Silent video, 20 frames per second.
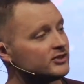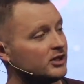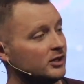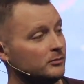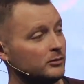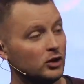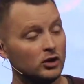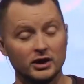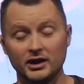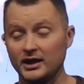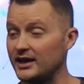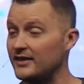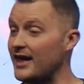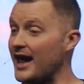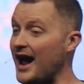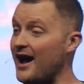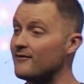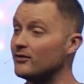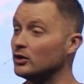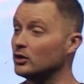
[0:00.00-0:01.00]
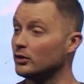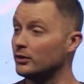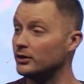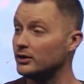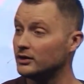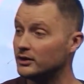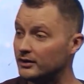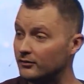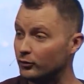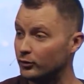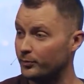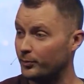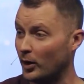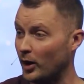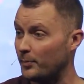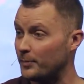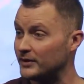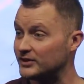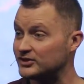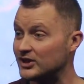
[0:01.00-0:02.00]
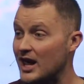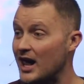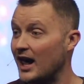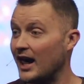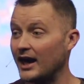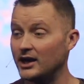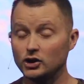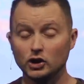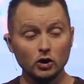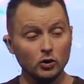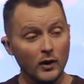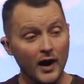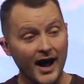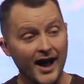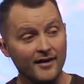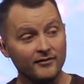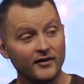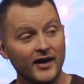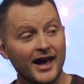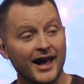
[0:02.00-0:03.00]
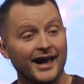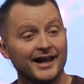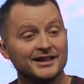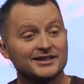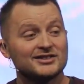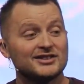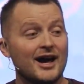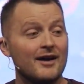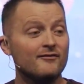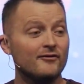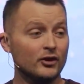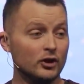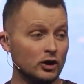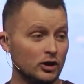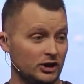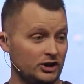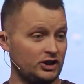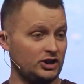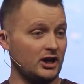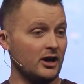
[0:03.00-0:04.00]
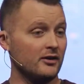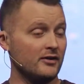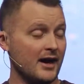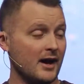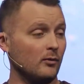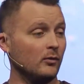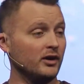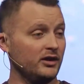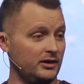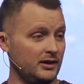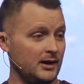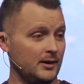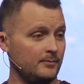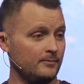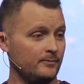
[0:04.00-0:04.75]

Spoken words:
community, and they haven't learned to live with purpose, and you have, and it's time for you to share that with them.